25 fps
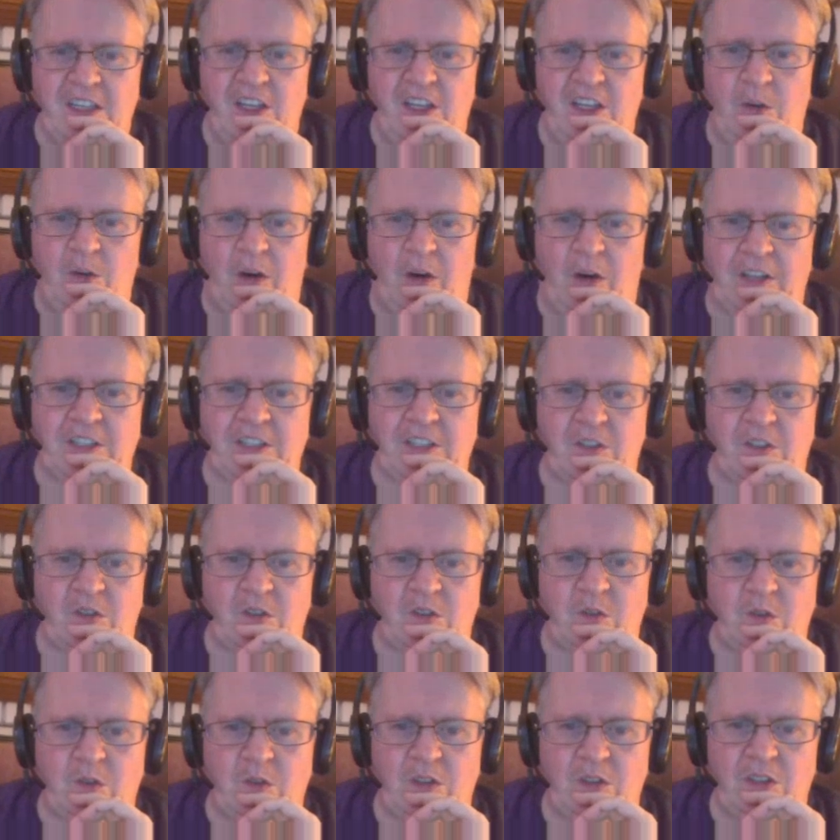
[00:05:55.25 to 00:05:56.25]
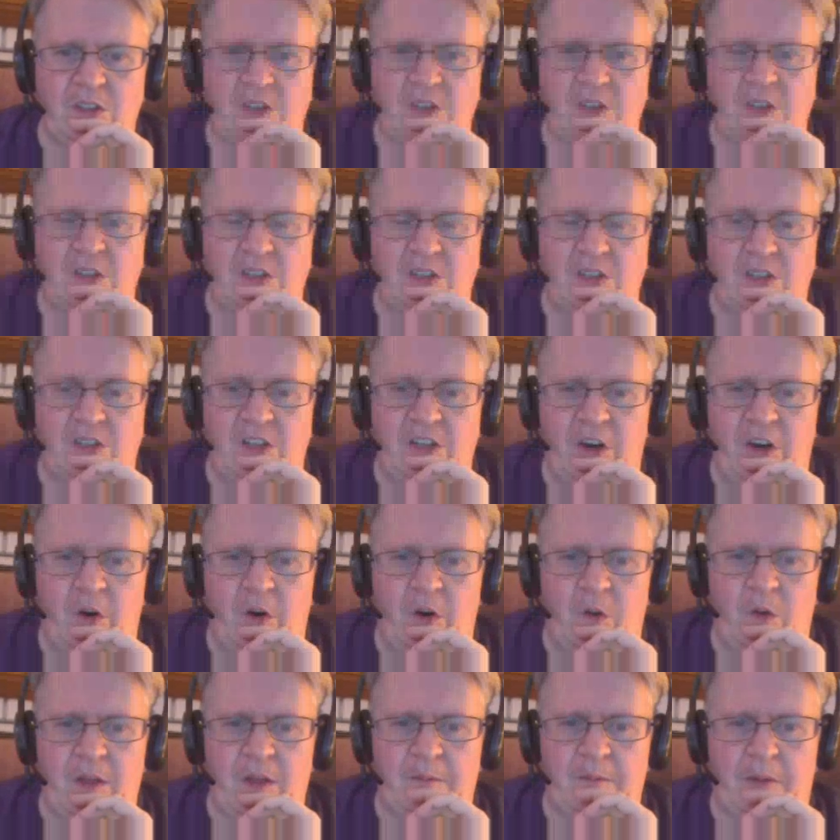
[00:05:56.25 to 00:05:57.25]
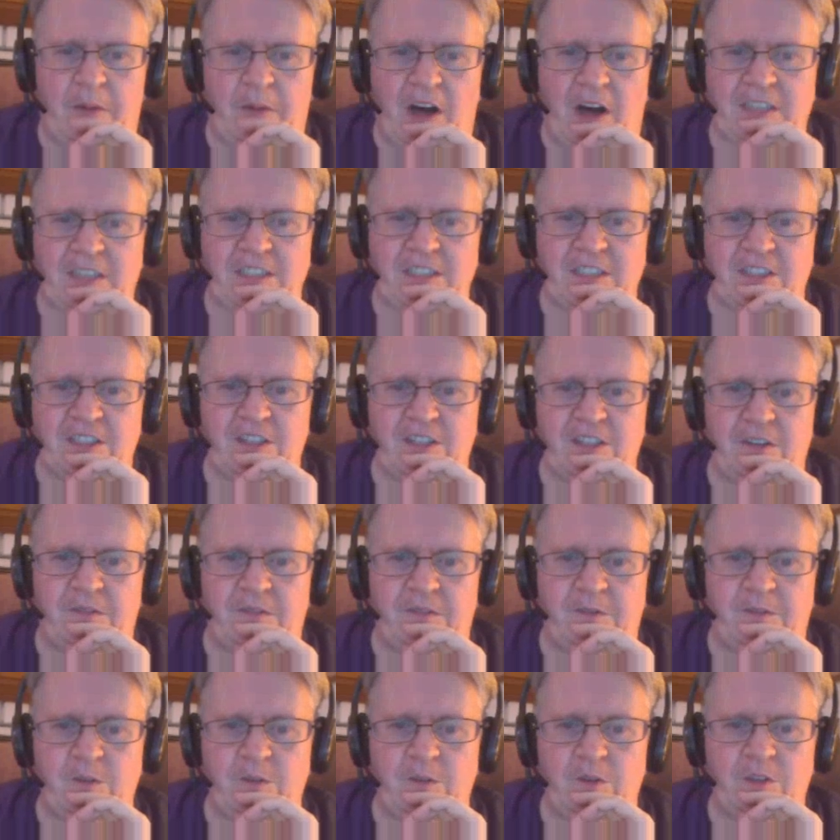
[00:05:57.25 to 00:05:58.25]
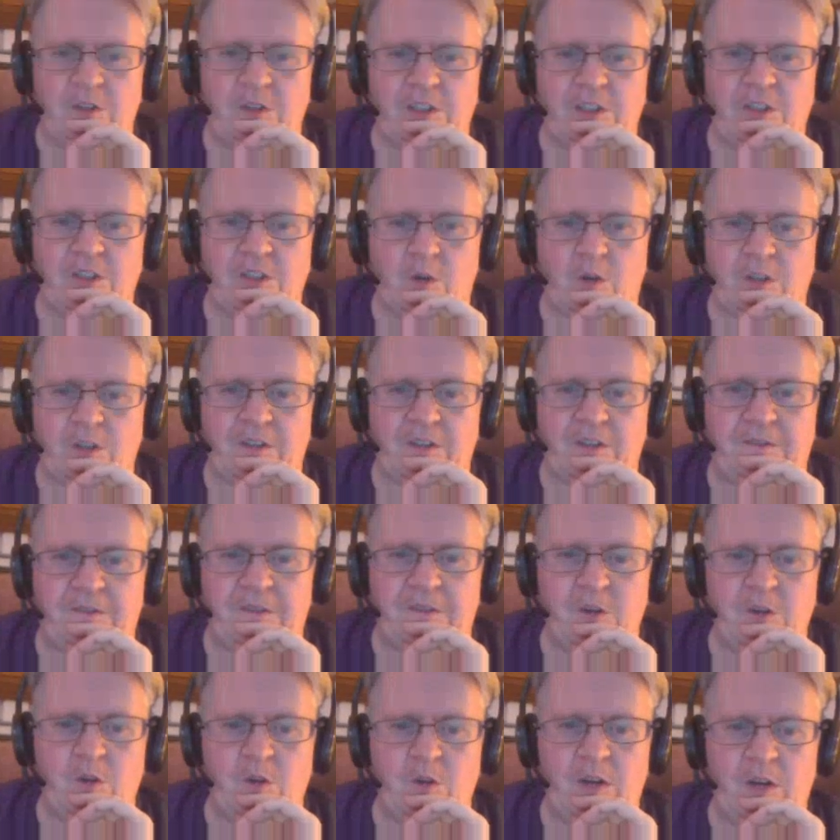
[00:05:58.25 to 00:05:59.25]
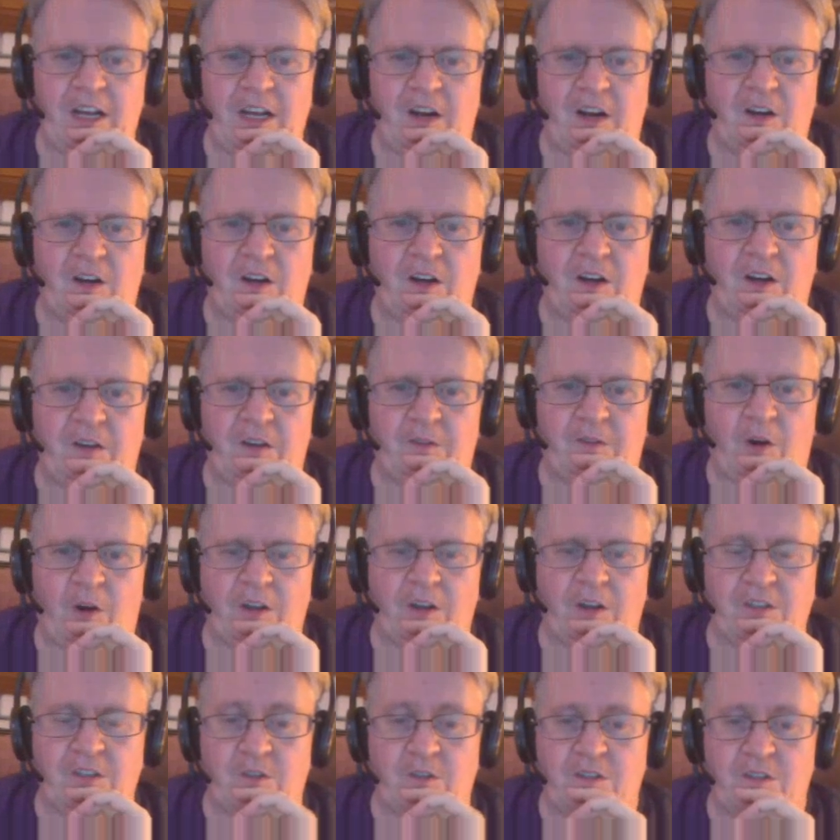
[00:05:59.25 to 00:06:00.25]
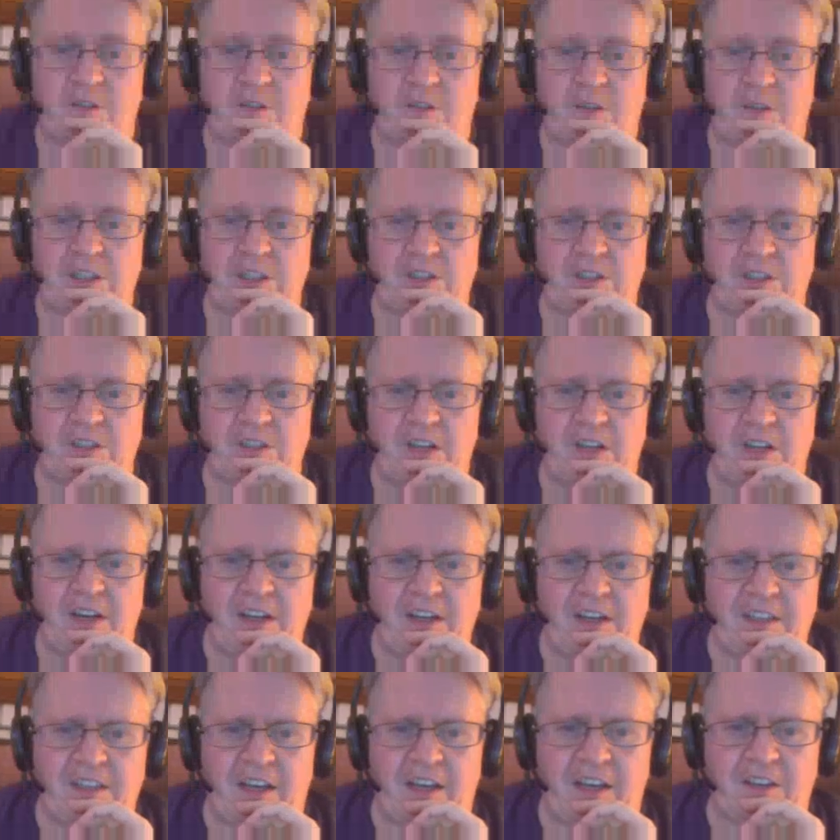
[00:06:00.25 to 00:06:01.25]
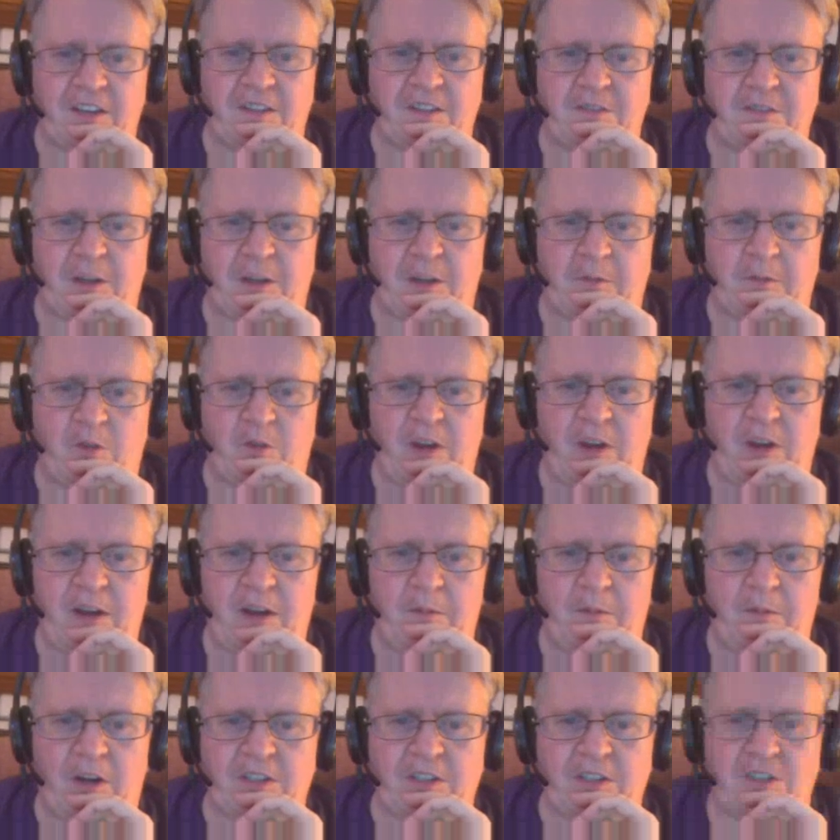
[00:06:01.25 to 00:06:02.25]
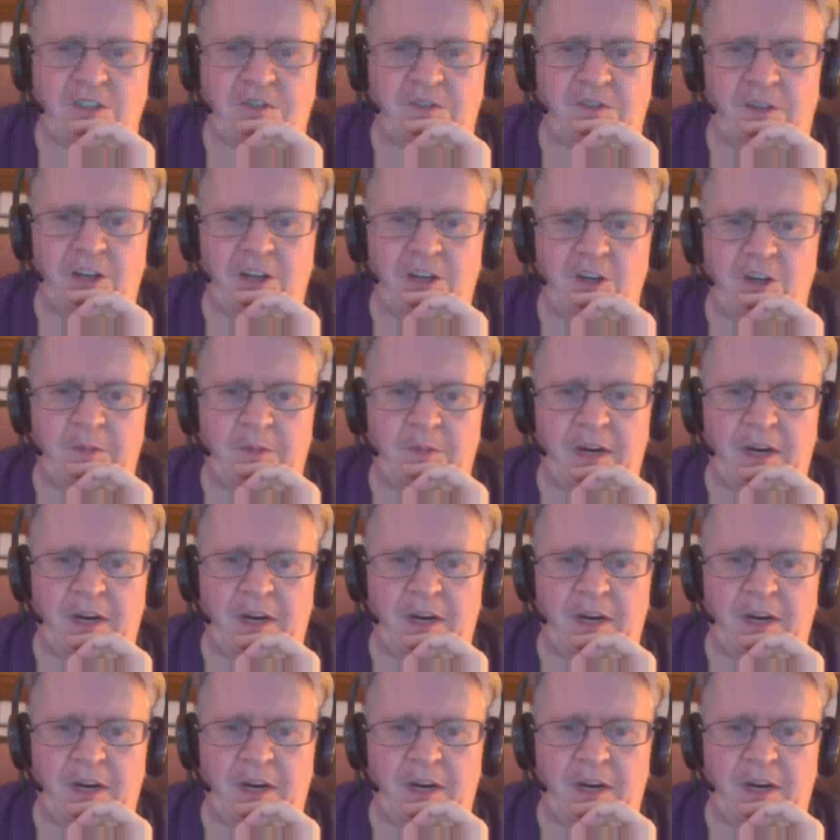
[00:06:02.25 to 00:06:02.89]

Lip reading: You also know that moss is a good source of food and for all sorts of creatures. Tales of subterranean monsters flood your